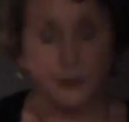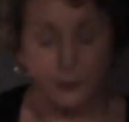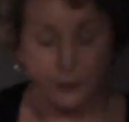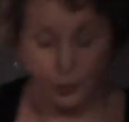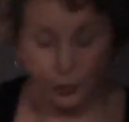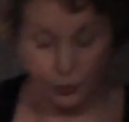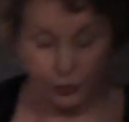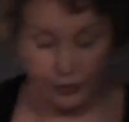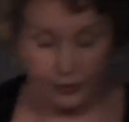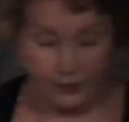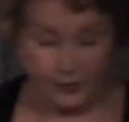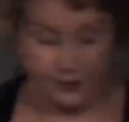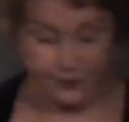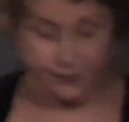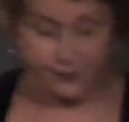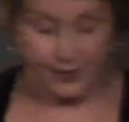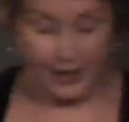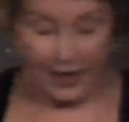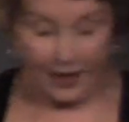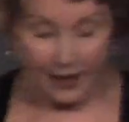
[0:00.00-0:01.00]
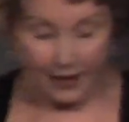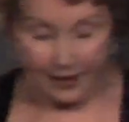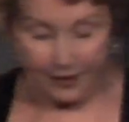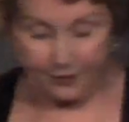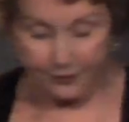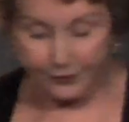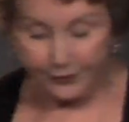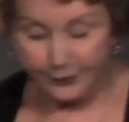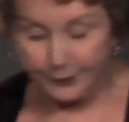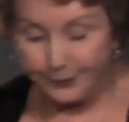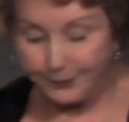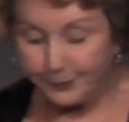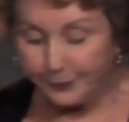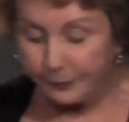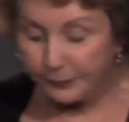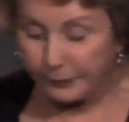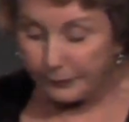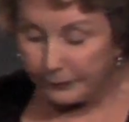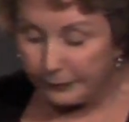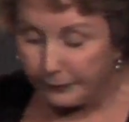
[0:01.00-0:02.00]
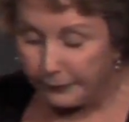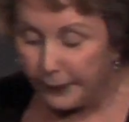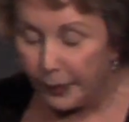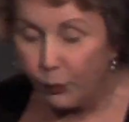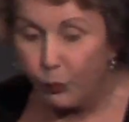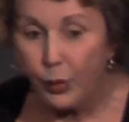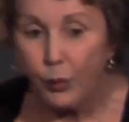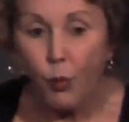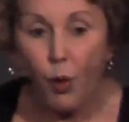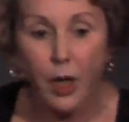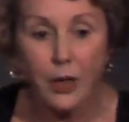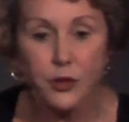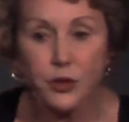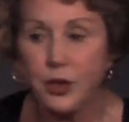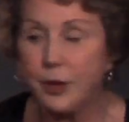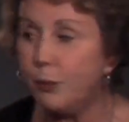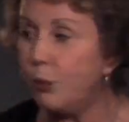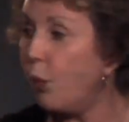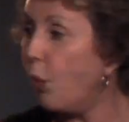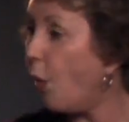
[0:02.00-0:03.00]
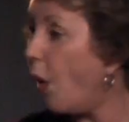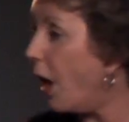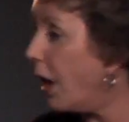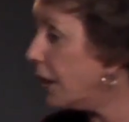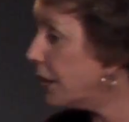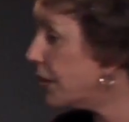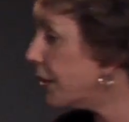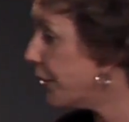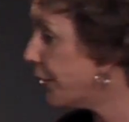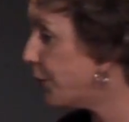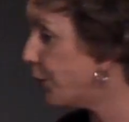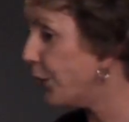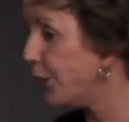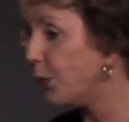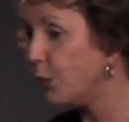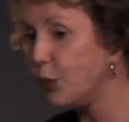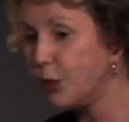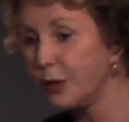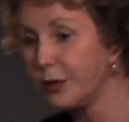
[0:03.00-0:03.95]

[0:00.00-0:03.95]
to 4 to 5. We watch him wander through the